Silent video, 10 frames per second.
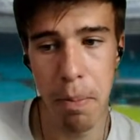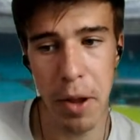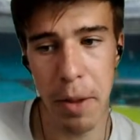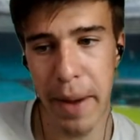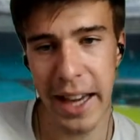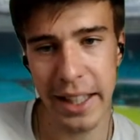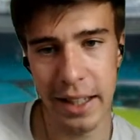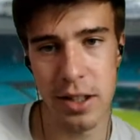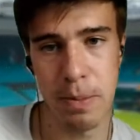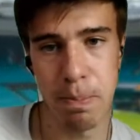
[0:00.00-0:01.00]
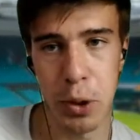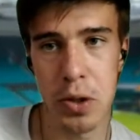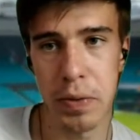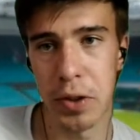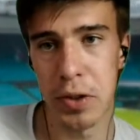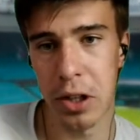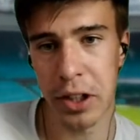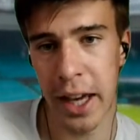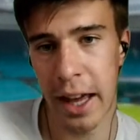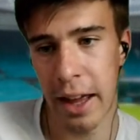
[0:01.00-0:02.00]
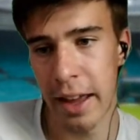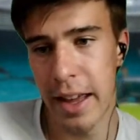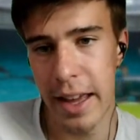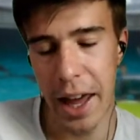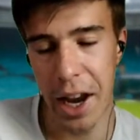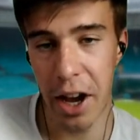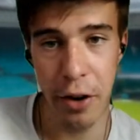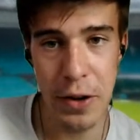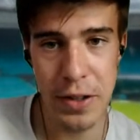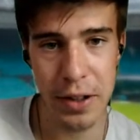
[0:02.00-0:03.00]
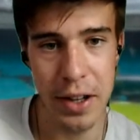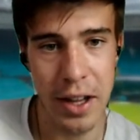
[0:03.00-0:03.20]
but the backhand is beautiful to look at. And I always